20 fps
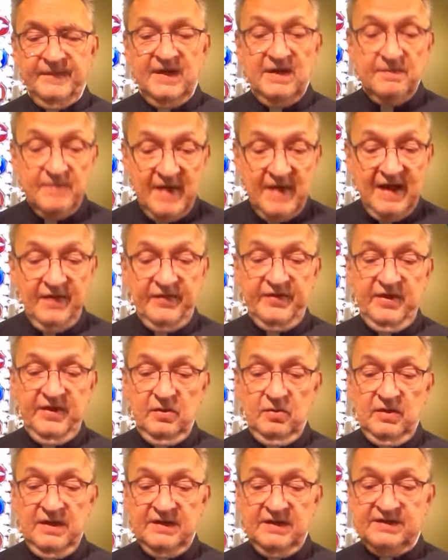In
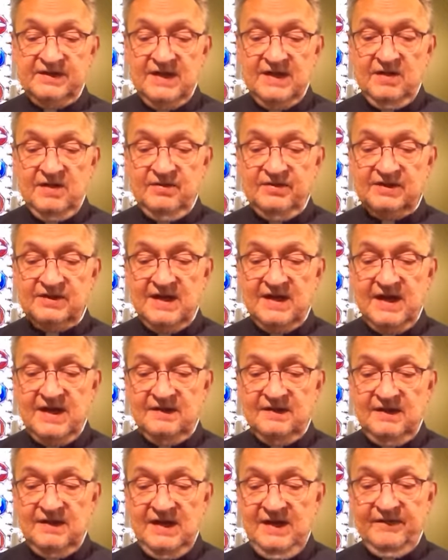Matthew, it sounds
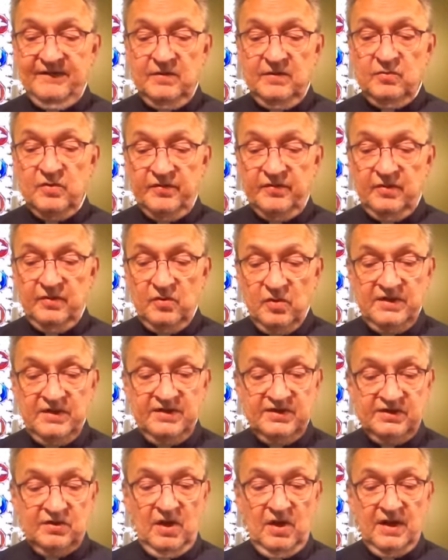like even with
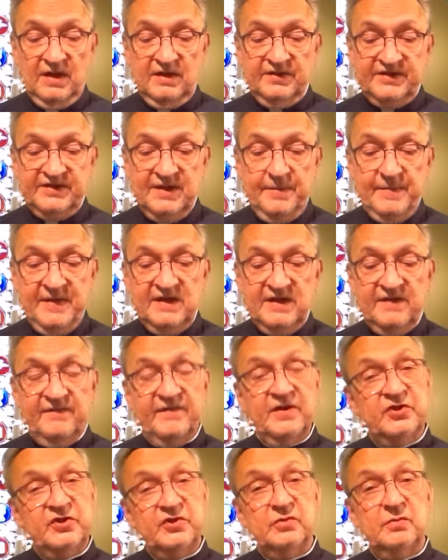good soil, some
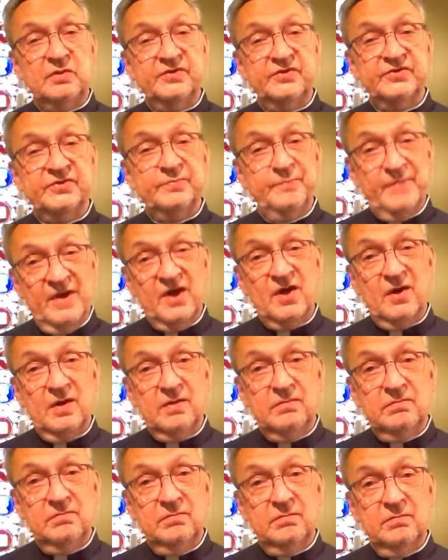individuals
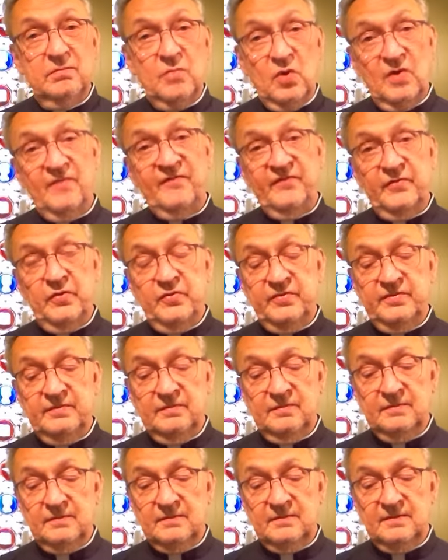bear more fruit
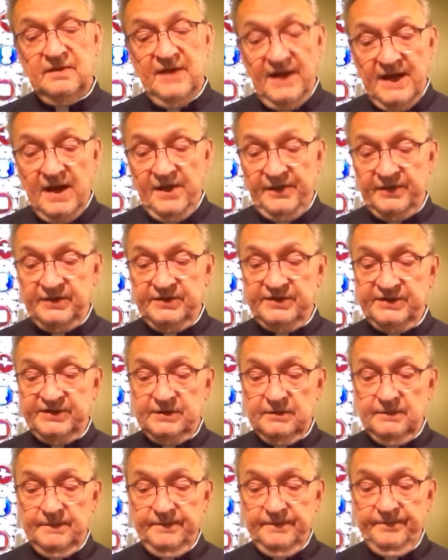than others.
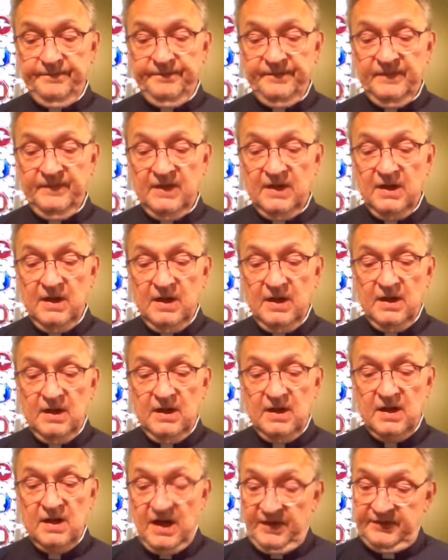
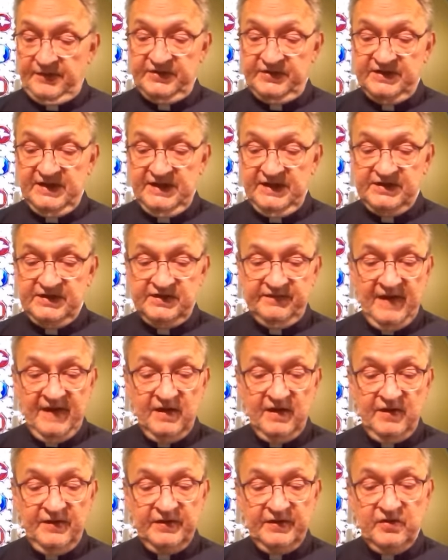Other seeds
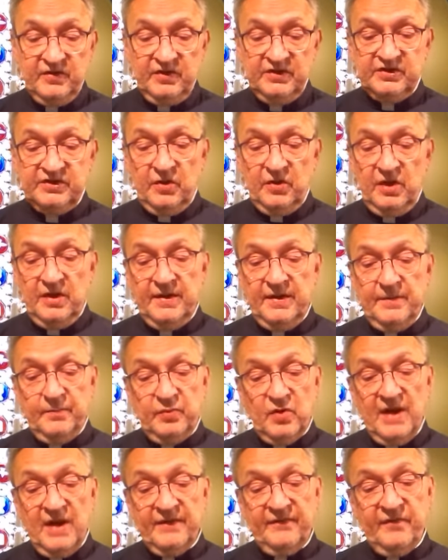fell on the good soil and
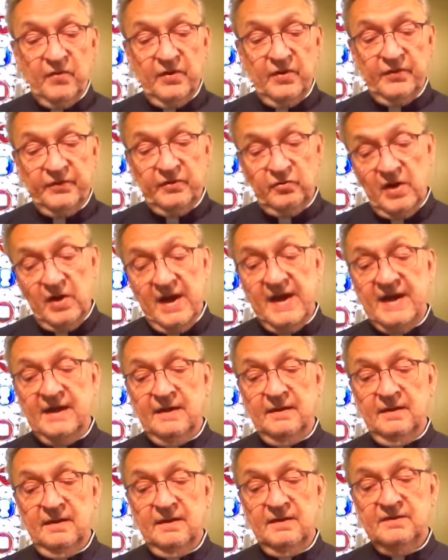brought forth grain,
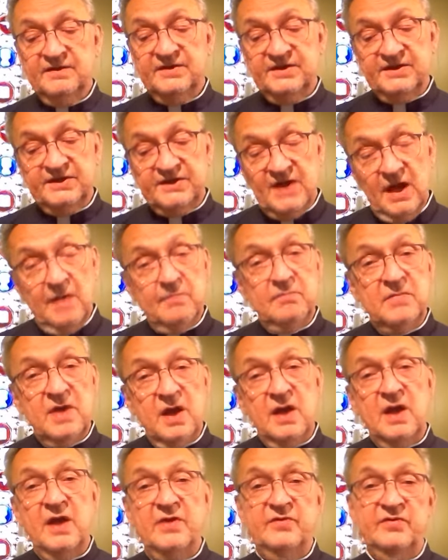some
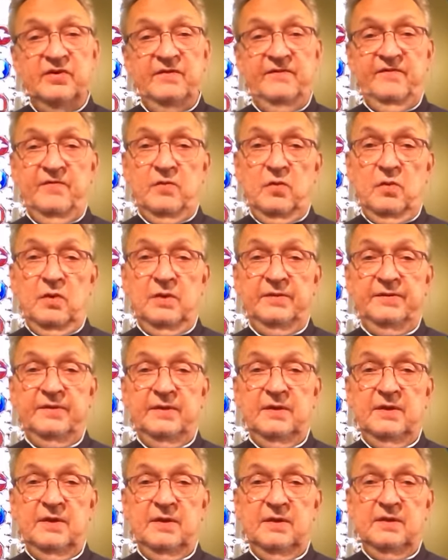a hundredfold,
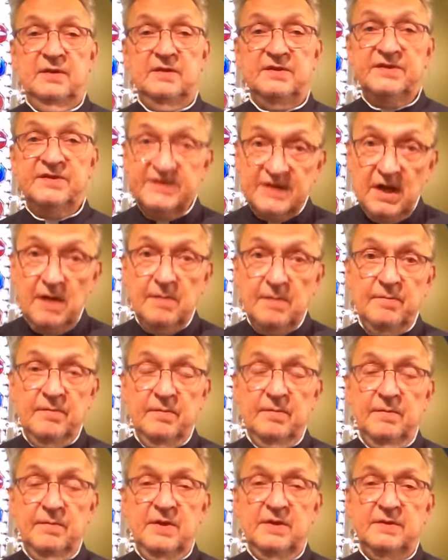some
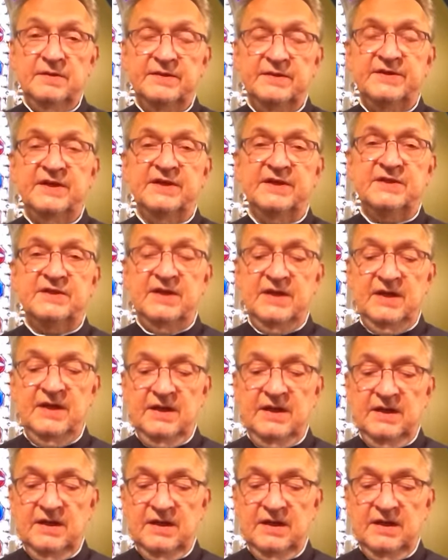sixty,